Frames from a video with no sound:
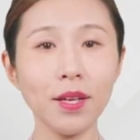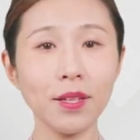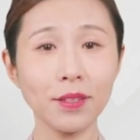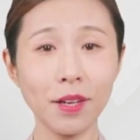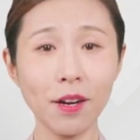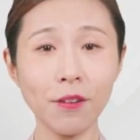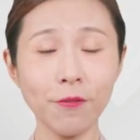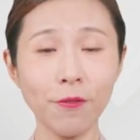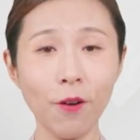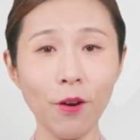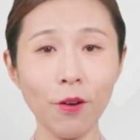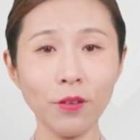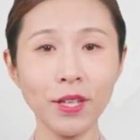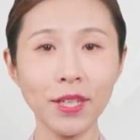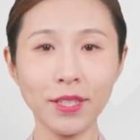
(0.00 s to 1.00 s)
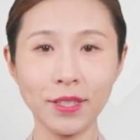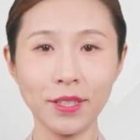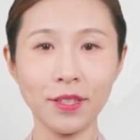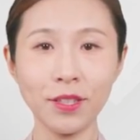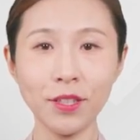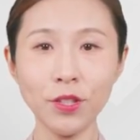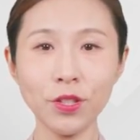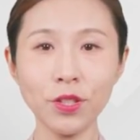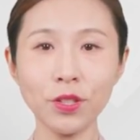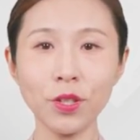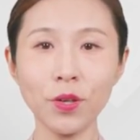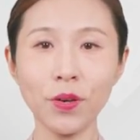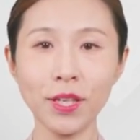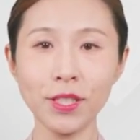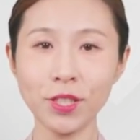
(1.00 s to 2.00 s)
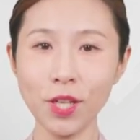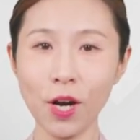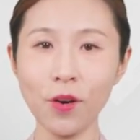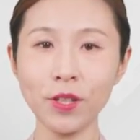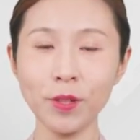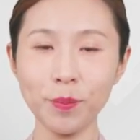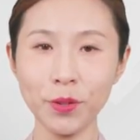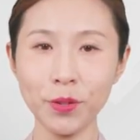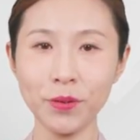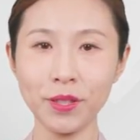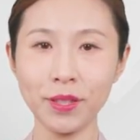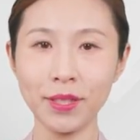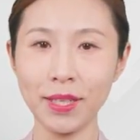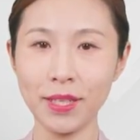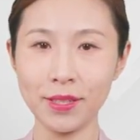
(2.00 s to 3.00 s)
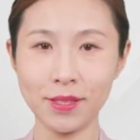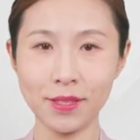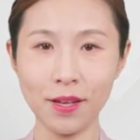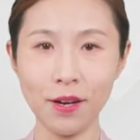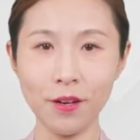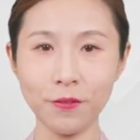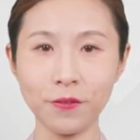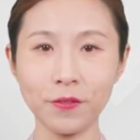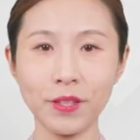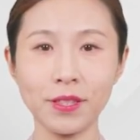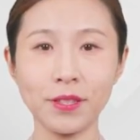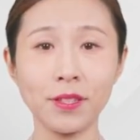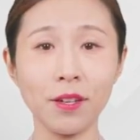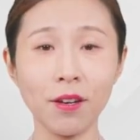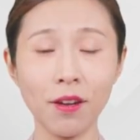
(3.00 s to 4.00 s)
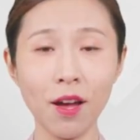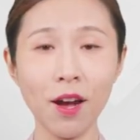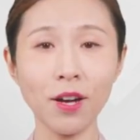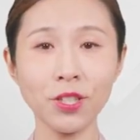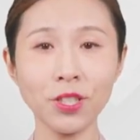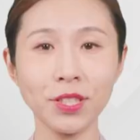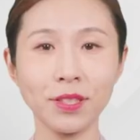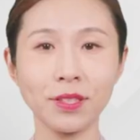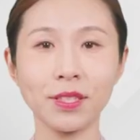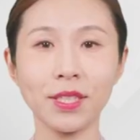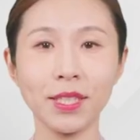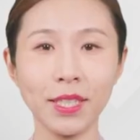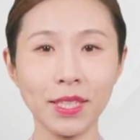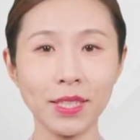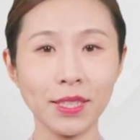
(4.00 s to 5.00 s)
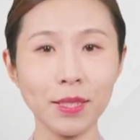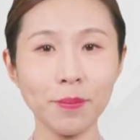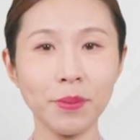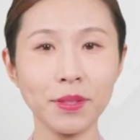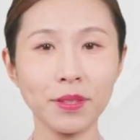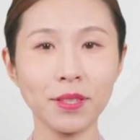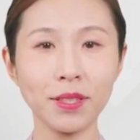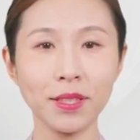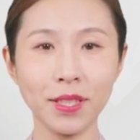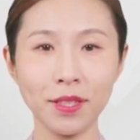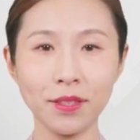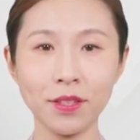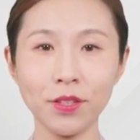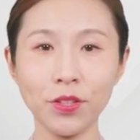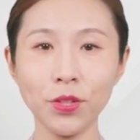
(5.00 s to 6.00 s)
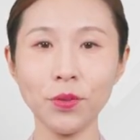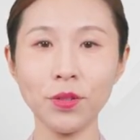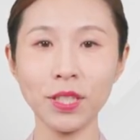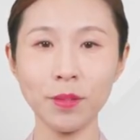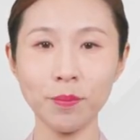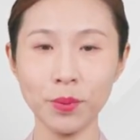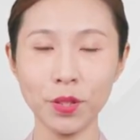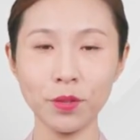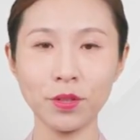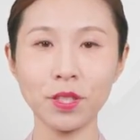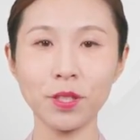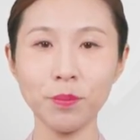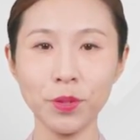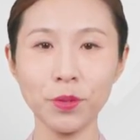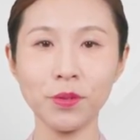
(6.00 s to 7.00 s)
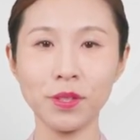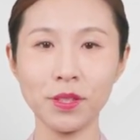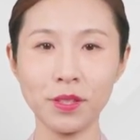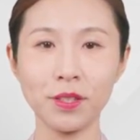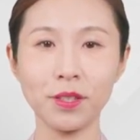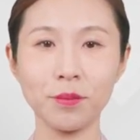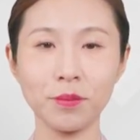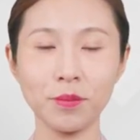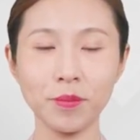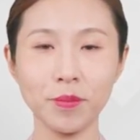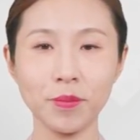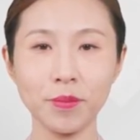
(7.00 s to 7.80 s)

Therefore, the original historical building itself is the largest exhibit in the newly built museum.